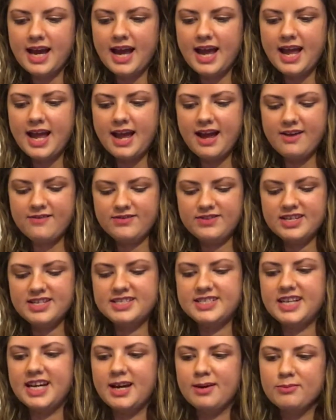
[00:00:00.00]
I have the
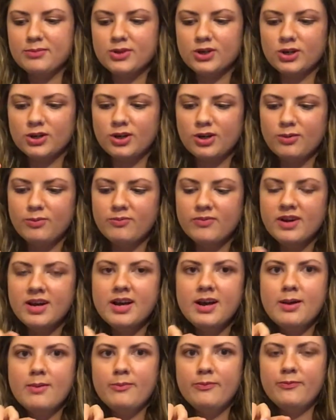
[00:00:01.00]
Damn Girl
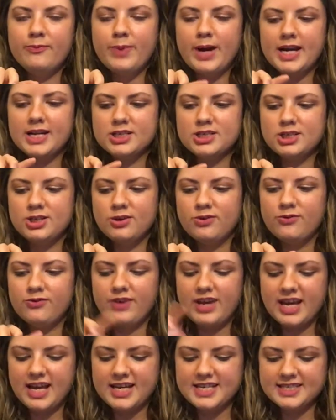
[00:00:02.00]
by Too
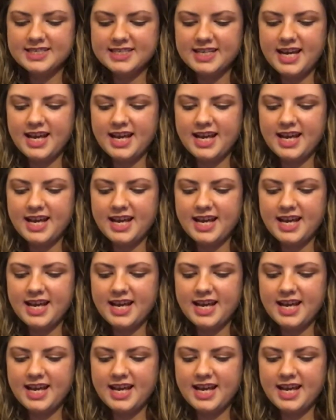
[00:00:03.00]
Faced,